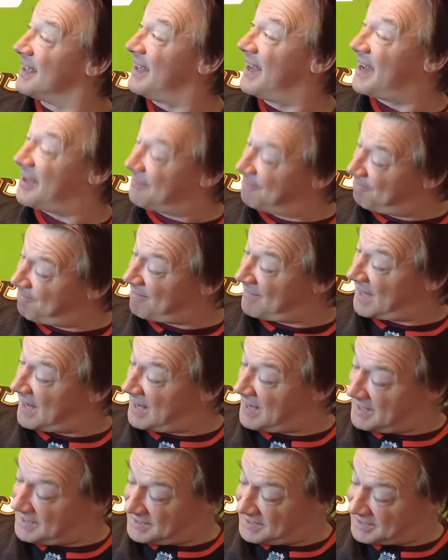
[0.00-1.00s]
Yeah,
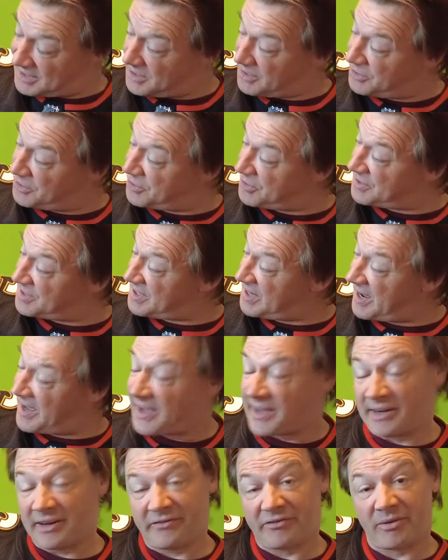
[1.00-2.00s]
it's a good jersey.
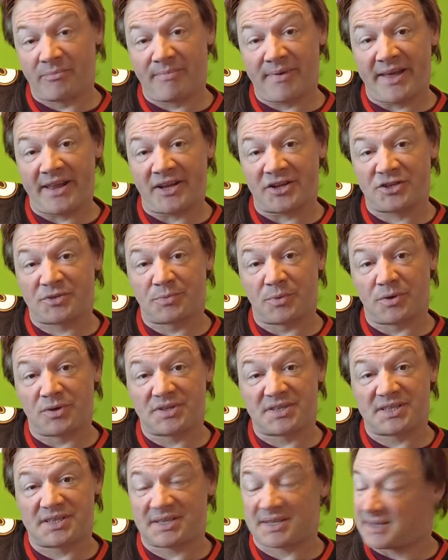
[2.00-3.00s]
I got it from Banage
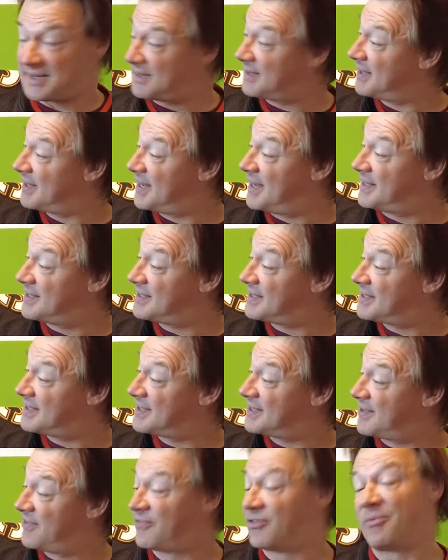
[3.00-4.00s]
Sports.
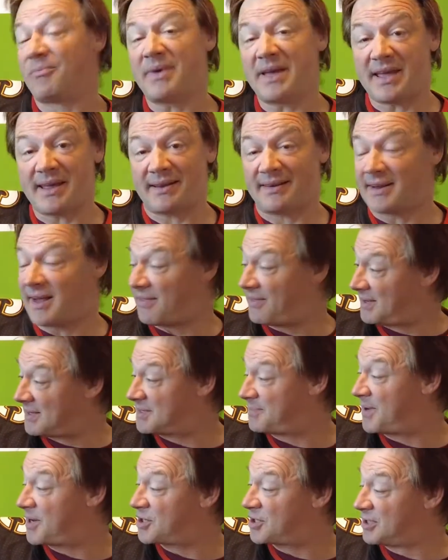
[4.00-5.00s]
It's, for me,
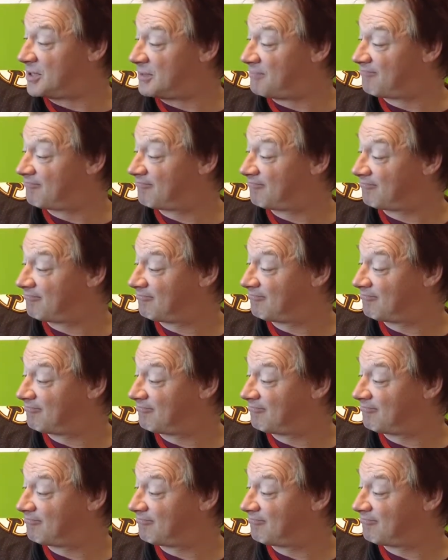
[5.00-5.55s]
nothing special.